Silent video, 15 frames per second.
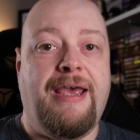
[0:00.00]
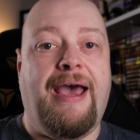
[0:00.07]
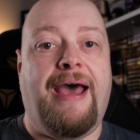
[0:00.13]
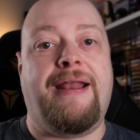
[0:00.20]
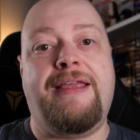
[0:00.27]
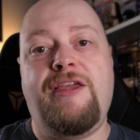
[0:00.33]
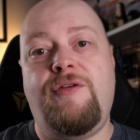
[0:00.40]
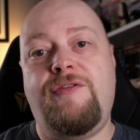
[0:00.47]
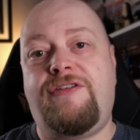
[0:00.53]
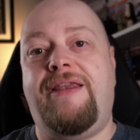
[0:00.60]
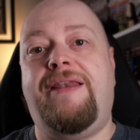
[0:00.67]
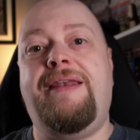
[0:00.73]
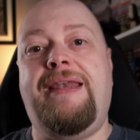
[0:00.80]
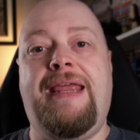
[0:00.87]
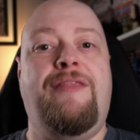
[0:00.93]
and I used
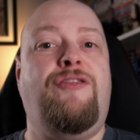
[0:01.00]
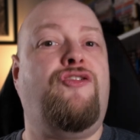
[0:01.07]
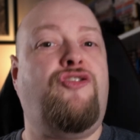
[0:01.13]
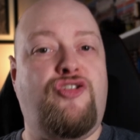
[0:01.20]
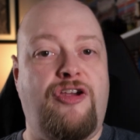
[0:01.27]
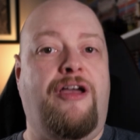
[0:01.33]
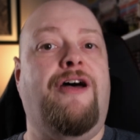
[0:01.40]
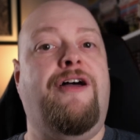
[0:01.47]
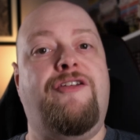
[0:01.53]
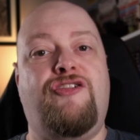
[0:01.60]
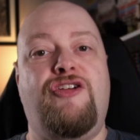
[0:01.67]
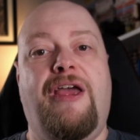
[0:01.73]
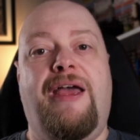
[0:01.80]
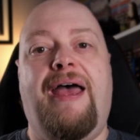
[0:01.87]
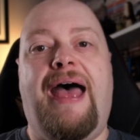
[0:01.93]
it near the church
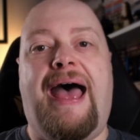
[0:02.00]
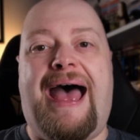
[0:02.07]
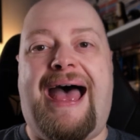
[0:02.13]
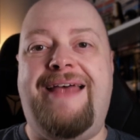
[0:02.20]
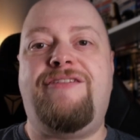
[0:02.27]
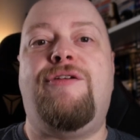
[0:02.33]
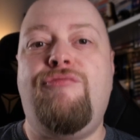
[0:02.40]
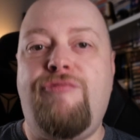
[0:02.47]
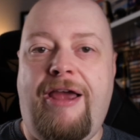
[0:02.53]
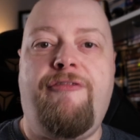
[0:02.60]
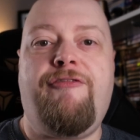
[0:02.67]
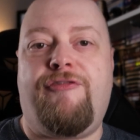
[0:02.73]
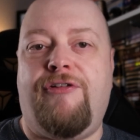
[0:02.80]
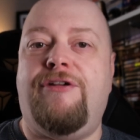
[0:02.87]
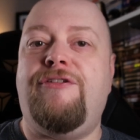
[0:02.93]
as a
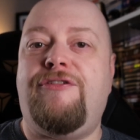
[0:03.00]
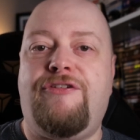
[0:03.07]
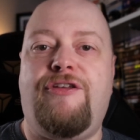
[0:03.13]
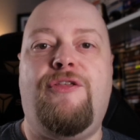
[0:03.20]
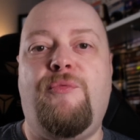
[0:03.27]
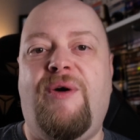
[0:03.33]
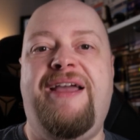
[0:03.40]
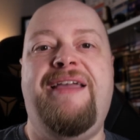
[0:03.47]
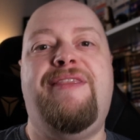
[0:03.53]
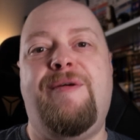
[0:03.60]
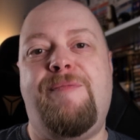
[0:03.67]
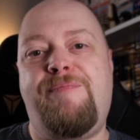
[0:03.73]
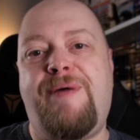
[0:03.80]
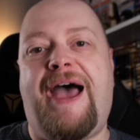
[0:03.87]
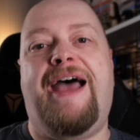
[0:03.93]
reference to the way
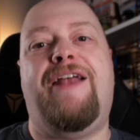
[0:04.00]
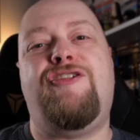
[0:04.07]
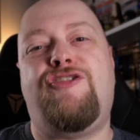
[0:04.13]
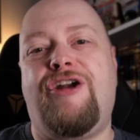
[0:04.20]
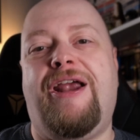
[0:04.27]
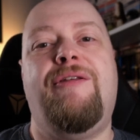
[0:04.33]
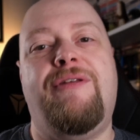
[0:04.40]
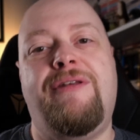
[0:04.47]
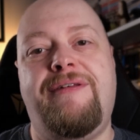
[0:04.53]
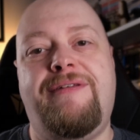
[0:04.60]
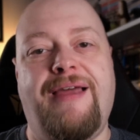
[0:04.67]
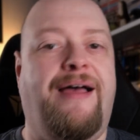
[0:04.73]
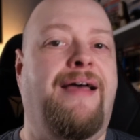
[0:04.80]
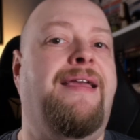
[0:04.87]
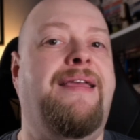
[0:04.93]
that Pat Troughton
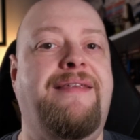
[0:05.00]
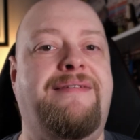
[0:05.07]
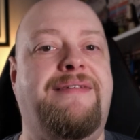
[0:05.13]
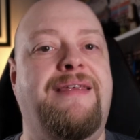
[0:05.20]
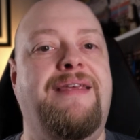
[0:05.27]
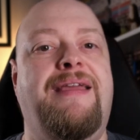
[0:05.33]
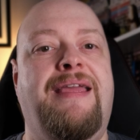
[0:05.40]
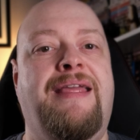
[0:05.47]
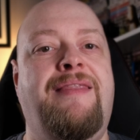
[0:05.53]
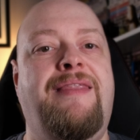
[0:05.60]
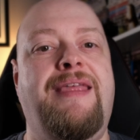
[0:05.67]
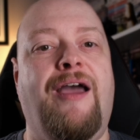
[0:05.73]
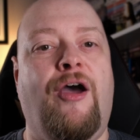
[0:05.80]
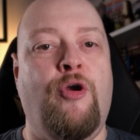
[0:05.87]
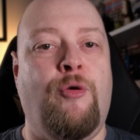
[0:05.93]
dies in
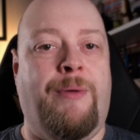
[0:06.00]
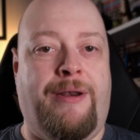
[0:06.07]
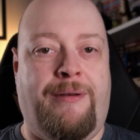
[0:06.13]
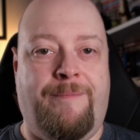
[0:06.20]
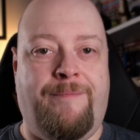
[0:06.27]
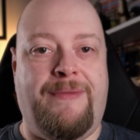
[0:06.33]
The Omen.